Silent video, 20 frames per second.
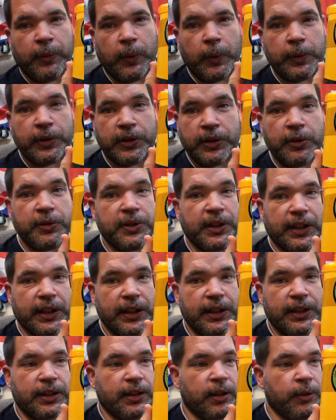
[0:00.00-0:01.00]
was using
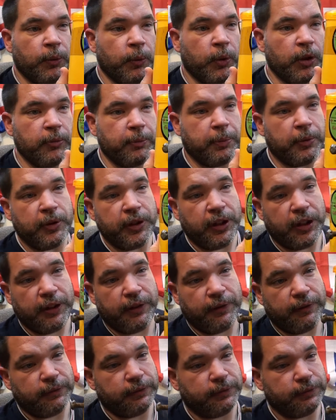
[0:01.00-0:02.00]
this at one point
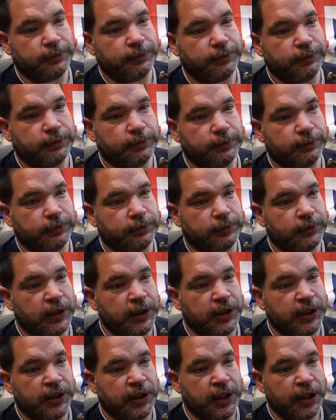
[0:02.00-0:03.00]

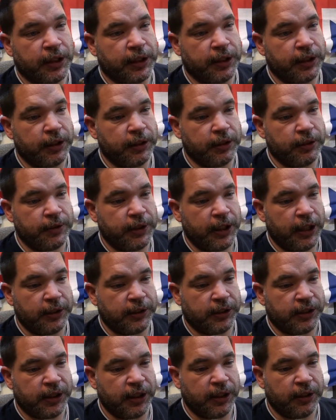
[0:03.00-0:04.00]
and stuck, you know, their
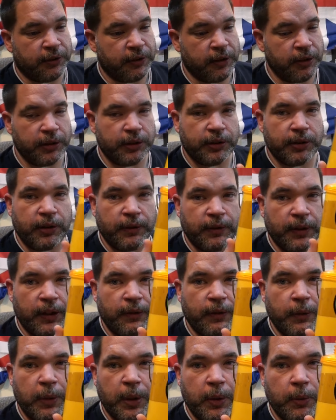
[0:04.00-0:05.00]
sticker on it, so if it
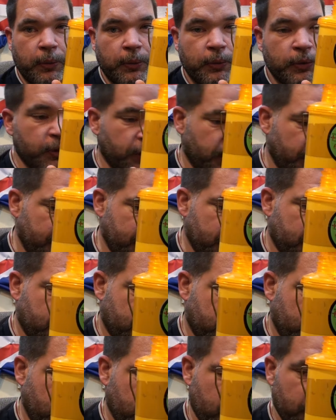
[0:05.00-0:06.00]
ever went
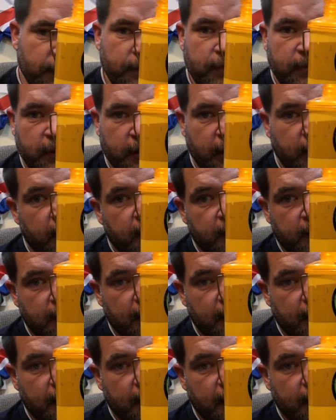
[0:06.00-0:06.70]
walkies, you know, they could